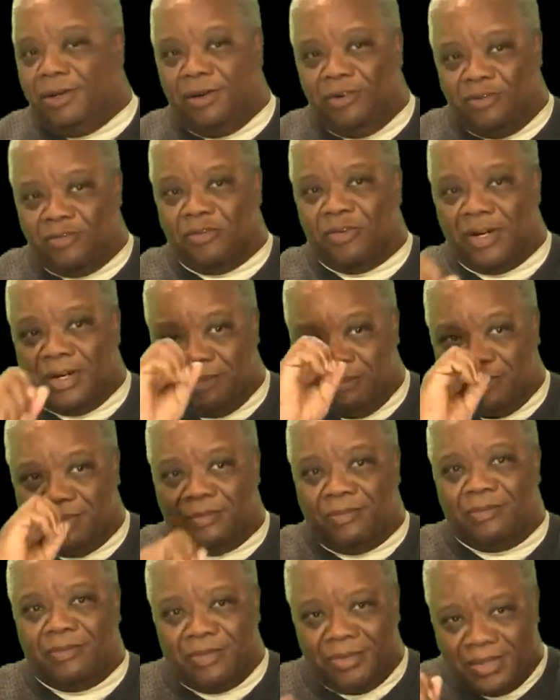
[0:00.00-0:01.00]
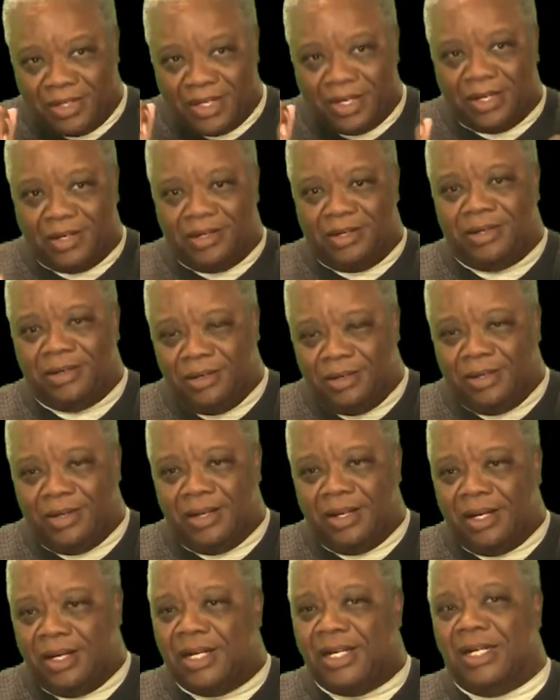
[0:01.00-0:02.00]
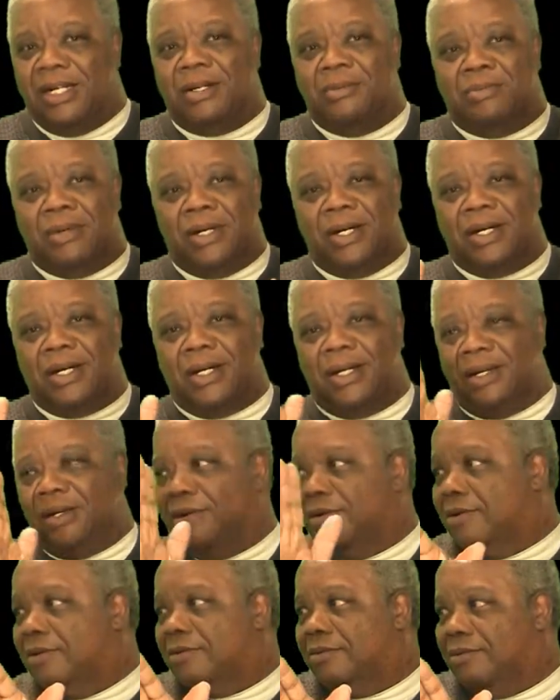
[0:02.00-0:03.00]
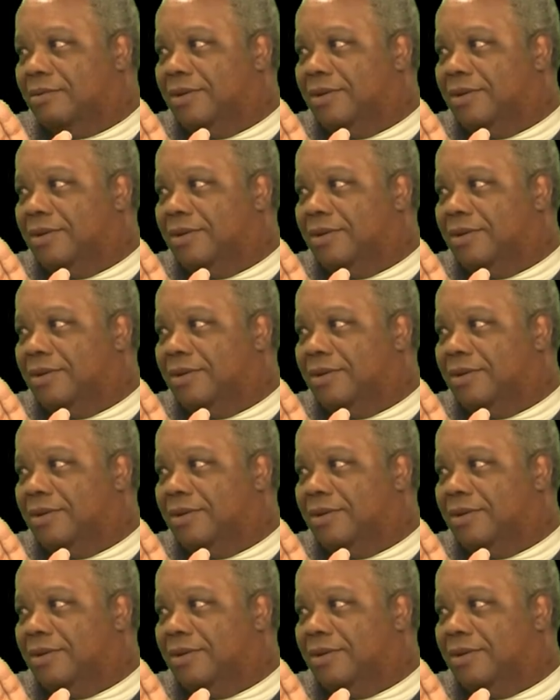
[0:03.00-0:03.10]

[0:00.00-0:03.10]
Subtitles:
drink, and then leave the buggy and go